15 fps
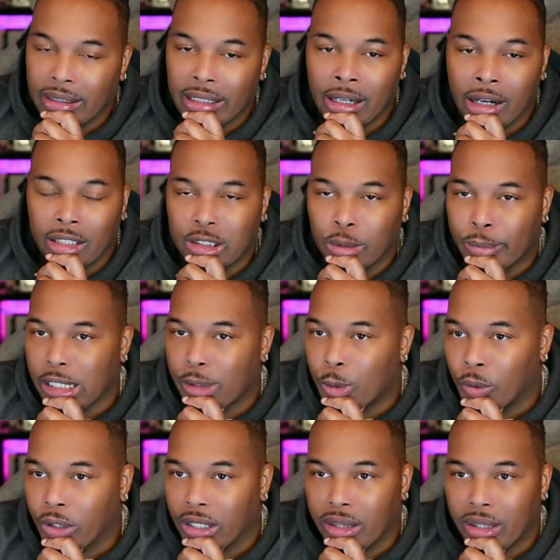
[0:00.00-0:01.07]
it also makes me
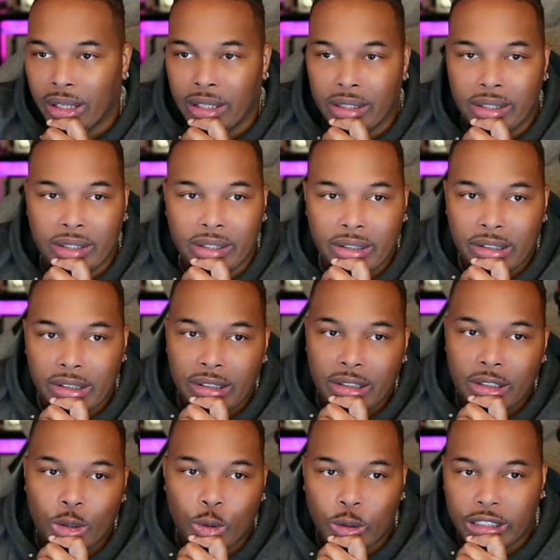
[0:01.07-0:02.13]
want to thank
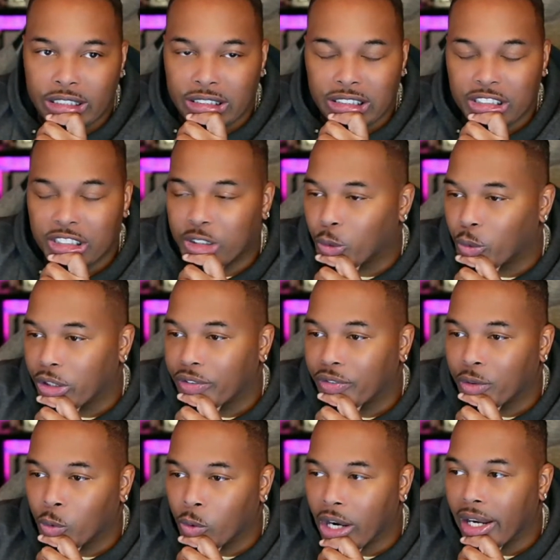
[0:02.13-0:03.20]
Chris and Sharif
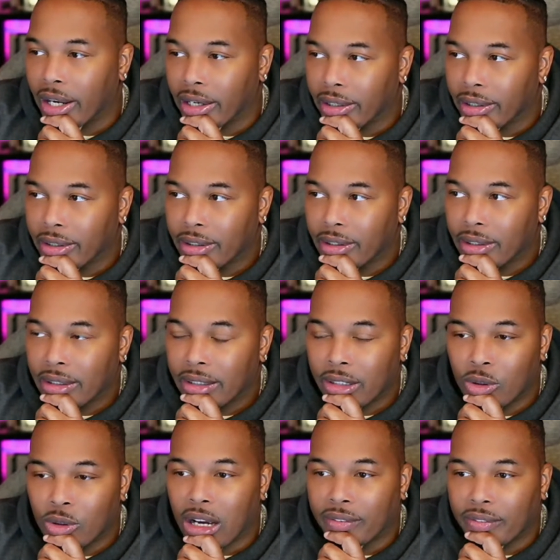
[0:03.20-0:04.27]
and Ray.
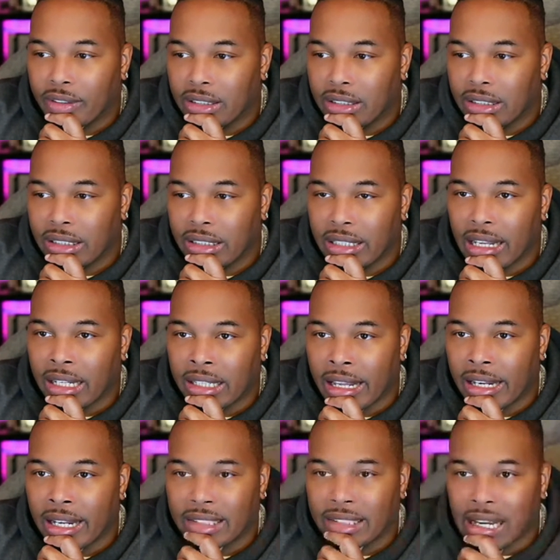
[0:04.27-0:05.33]

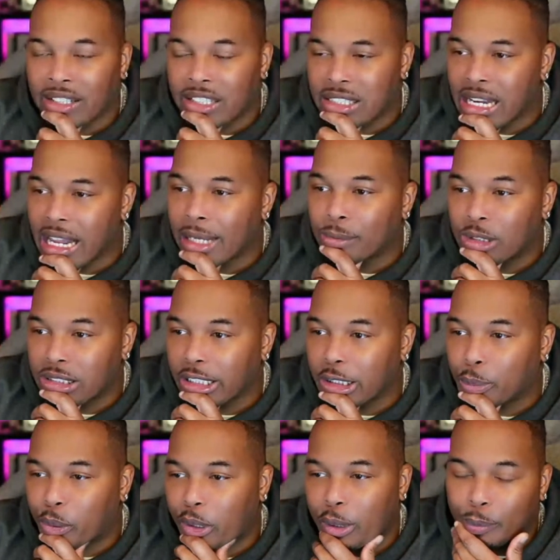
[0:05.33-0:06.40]
I just named 6
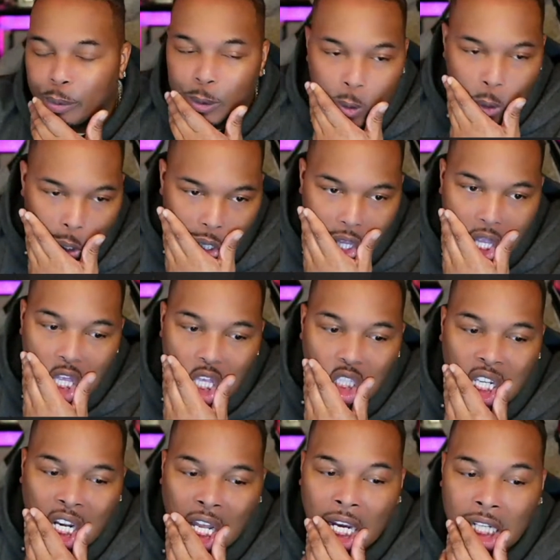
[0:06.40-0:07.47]
people
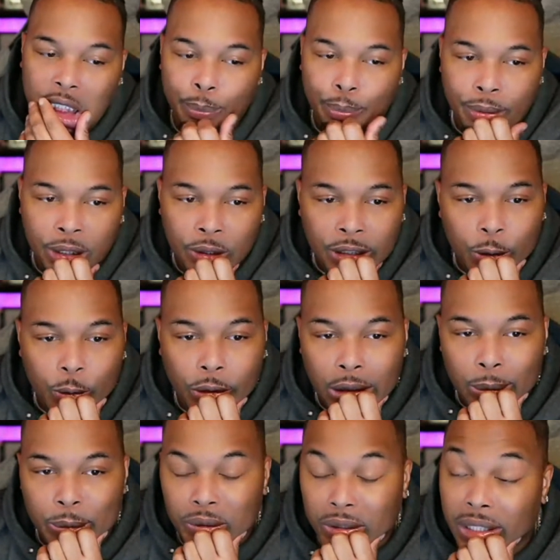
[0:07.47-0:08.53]
that I got to build
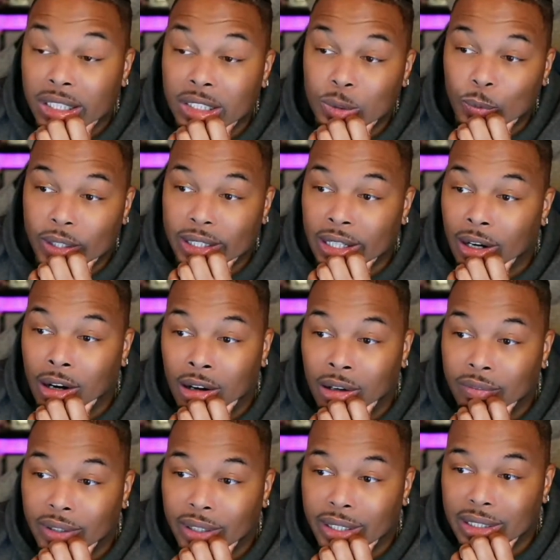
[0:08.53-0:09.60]
incredible things with, and they're all
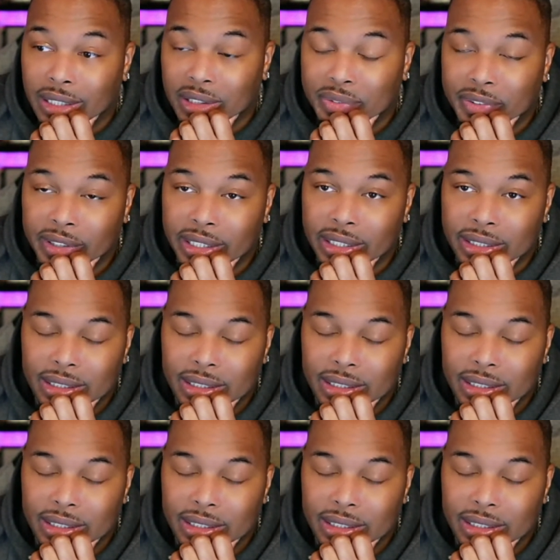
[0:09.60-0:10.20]
very different.